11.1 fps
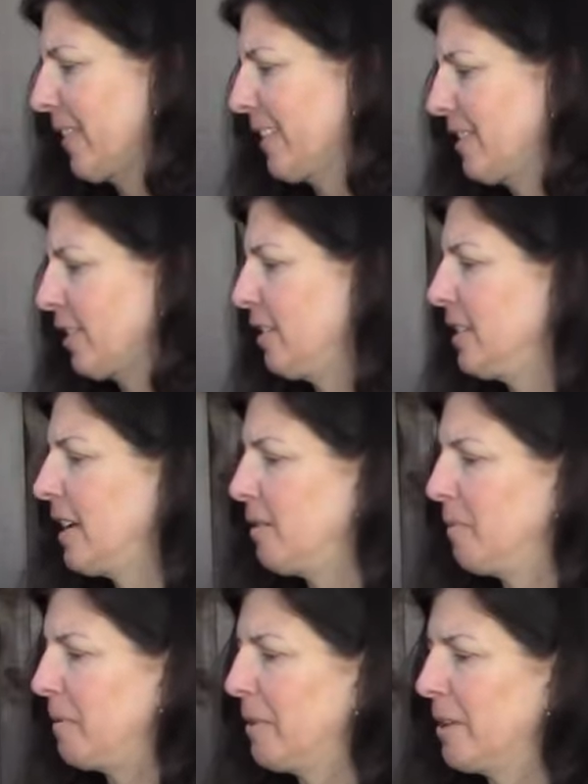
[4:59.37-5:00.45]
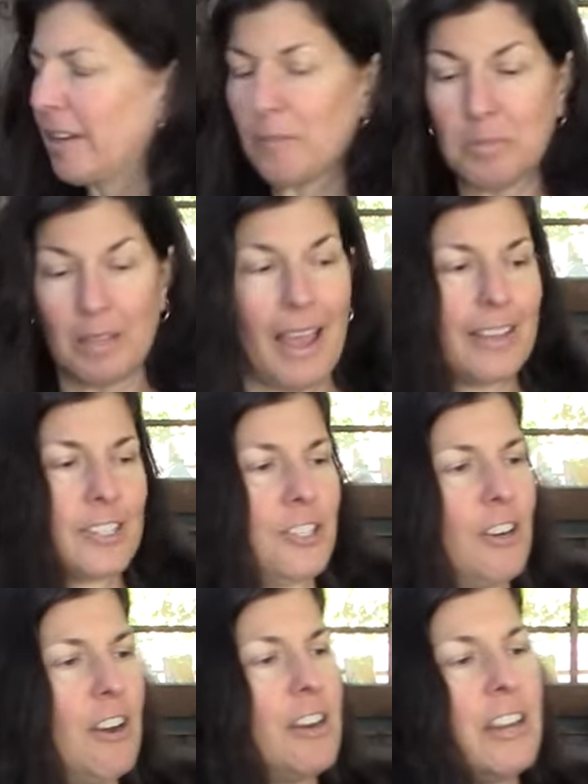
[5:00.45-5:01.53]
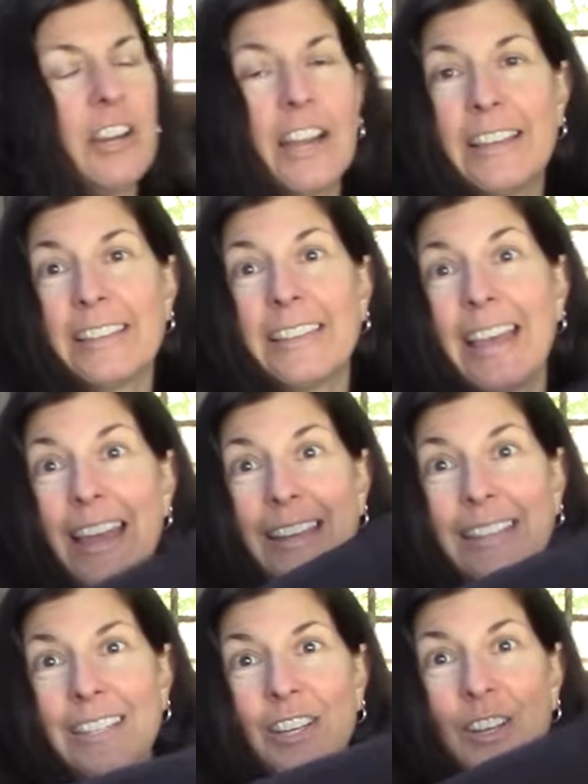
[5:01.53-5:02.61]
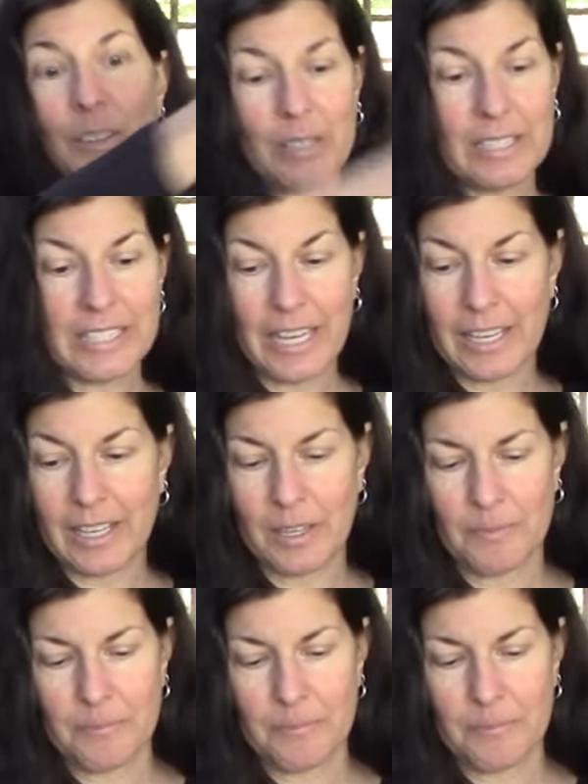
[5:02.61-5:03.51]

It's a good day to be wearing a black shirt. All right, and then I'm going to take